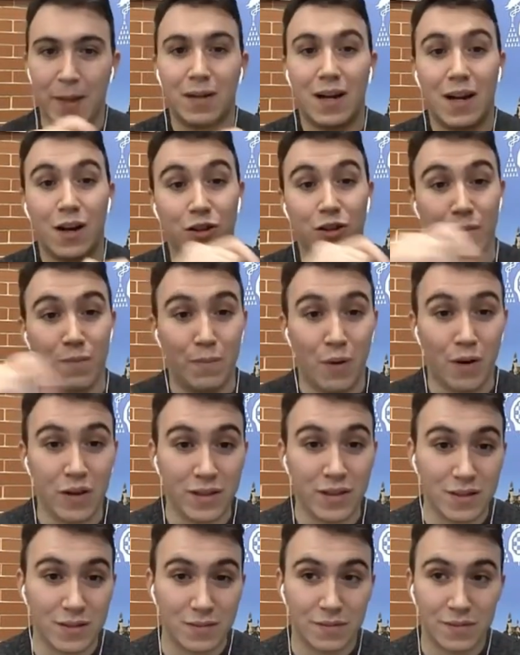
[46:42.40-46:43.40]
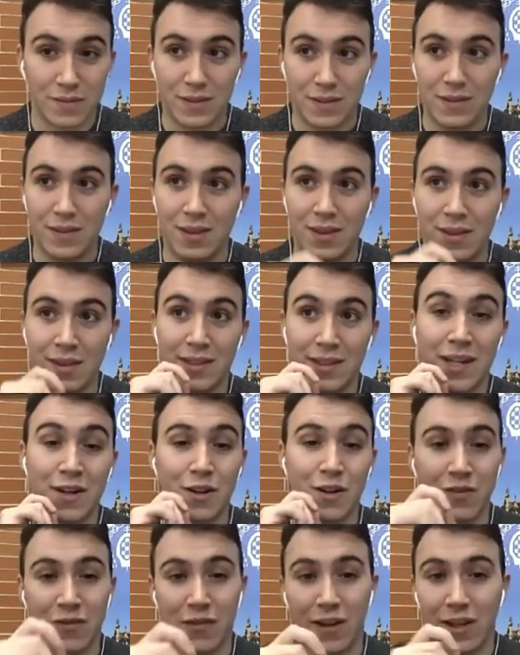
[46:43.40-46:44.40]
a lot of points that
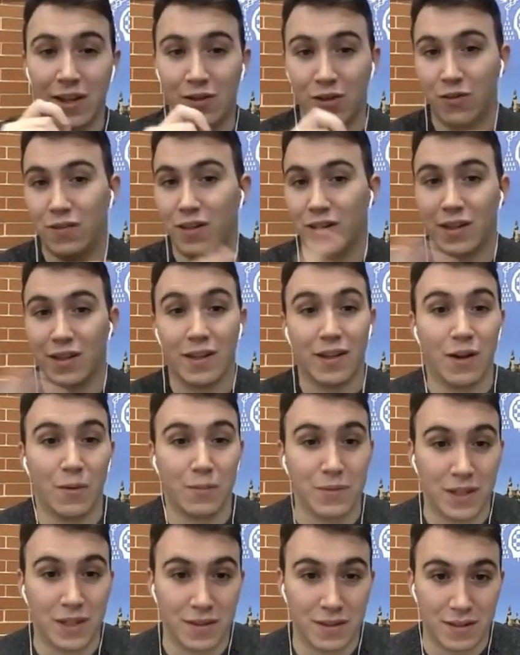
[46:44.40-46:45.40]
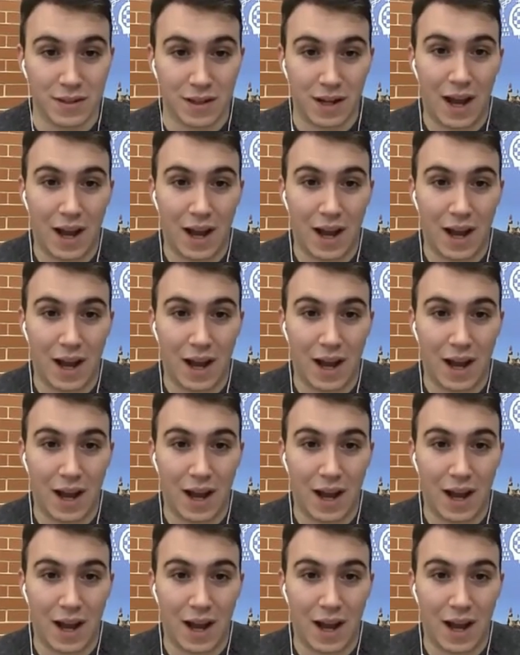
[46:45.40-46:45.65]
reflect over the objects.